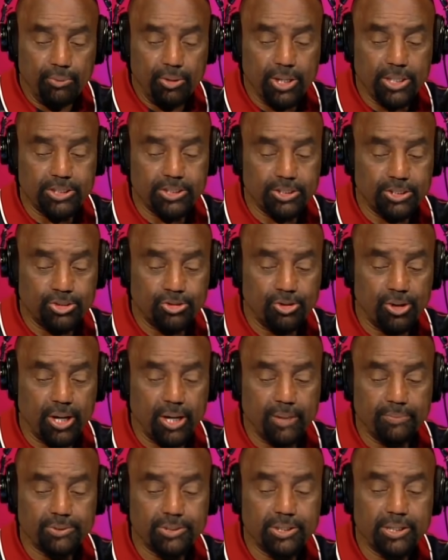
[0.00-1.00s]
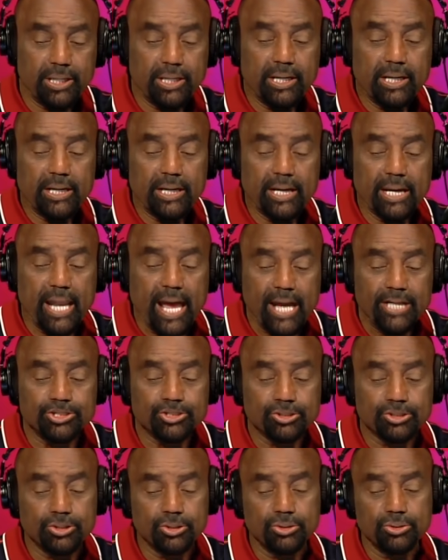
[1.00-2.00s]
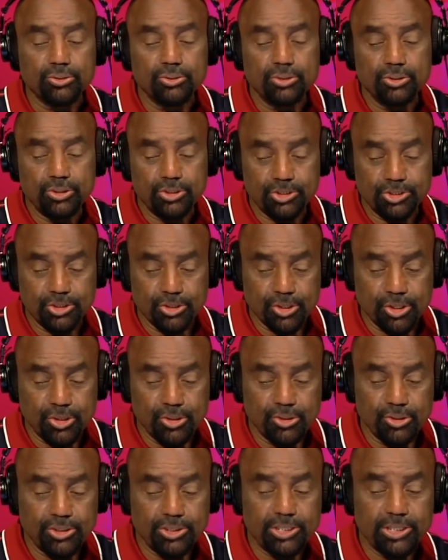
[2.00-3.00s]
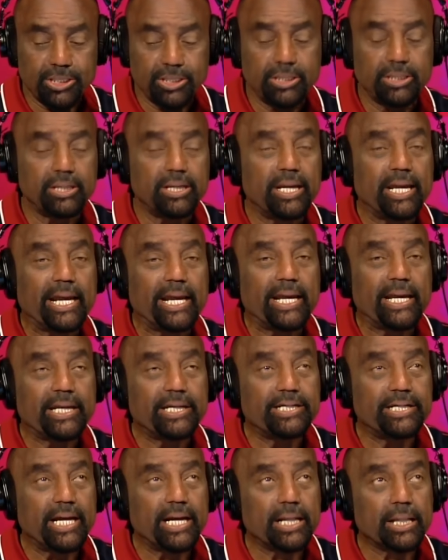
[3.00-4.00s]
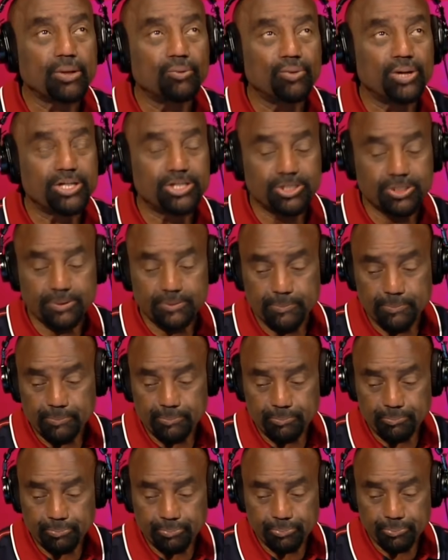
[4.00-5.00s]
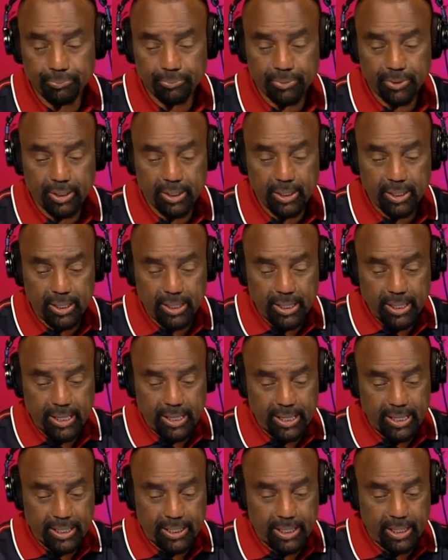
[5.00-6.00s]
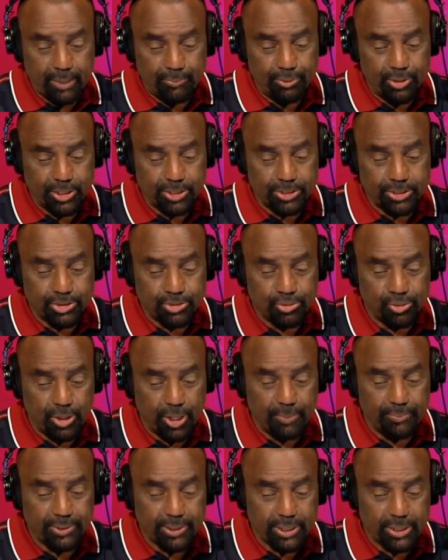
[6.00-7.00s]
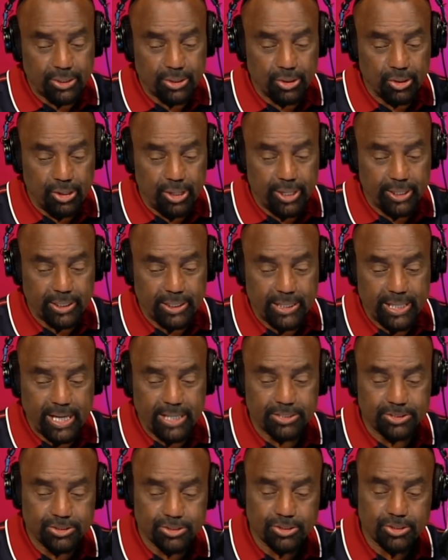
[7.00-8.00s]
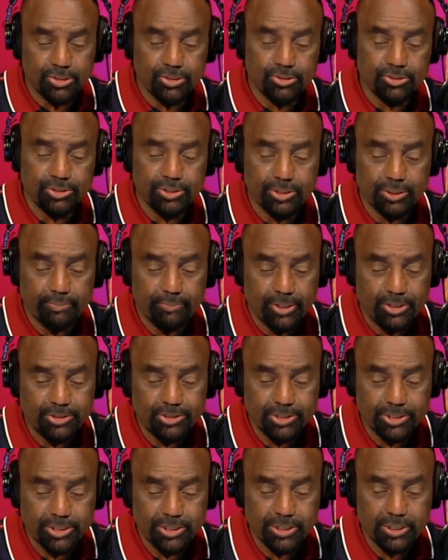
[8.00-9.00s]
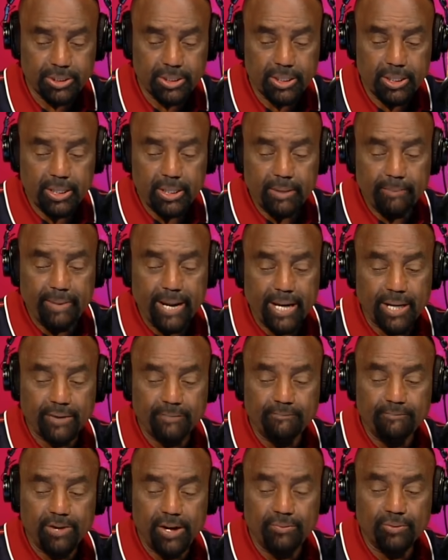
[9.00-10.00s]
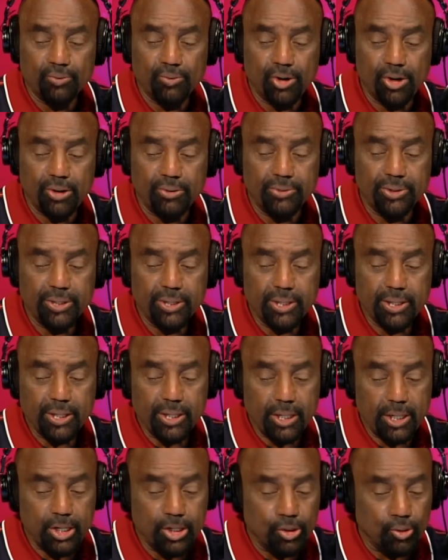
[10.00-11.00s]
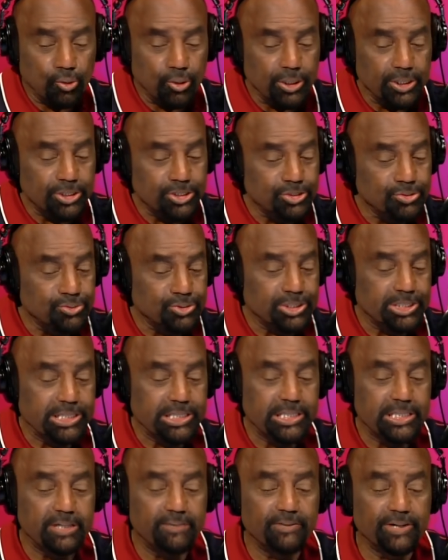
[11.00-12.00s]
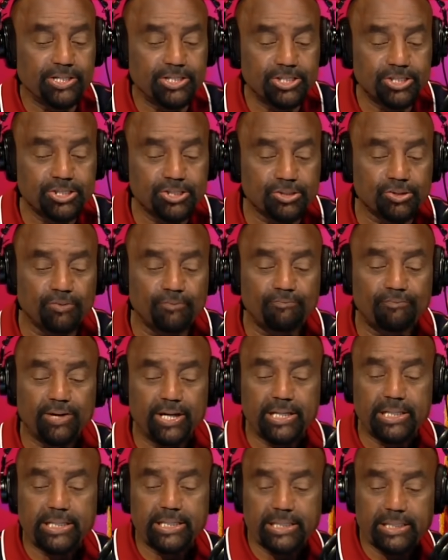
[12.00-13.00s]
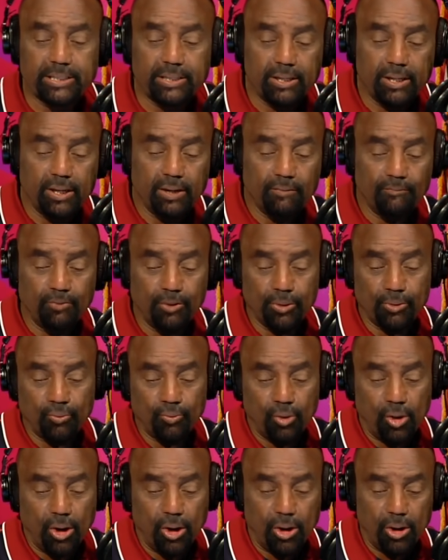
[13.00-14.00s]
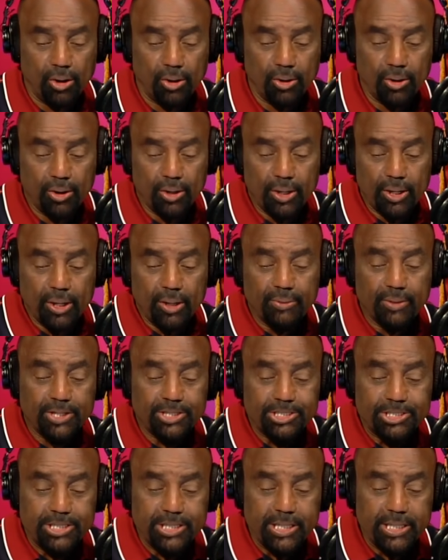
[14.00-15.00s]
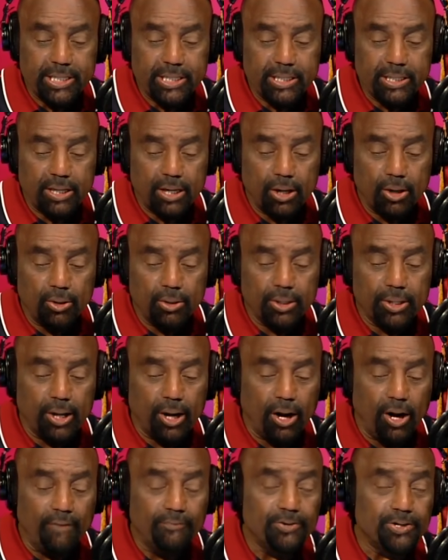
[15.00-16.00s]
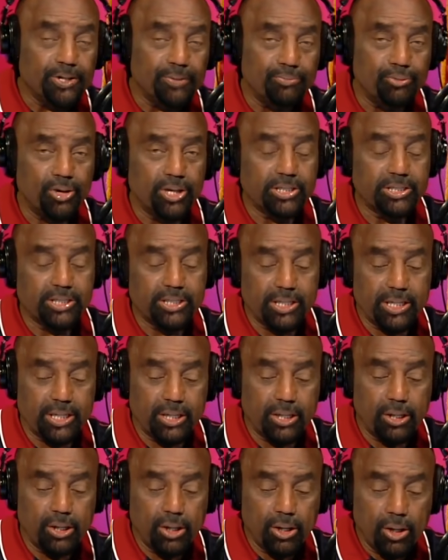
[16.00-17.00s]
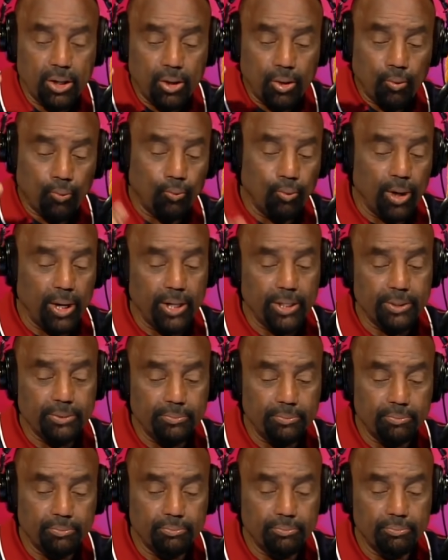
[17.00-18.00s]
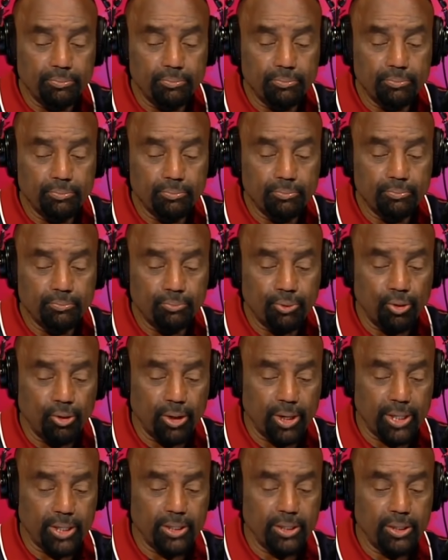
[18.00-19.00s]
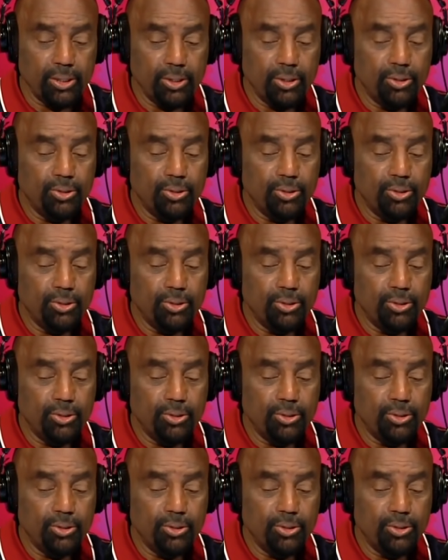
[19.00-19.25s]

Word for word: President Trump's National Security Declaration. And uh, President Trump declared a national security emergency back in February in order to receive additional funding for the wall. The Senate only offered the president one point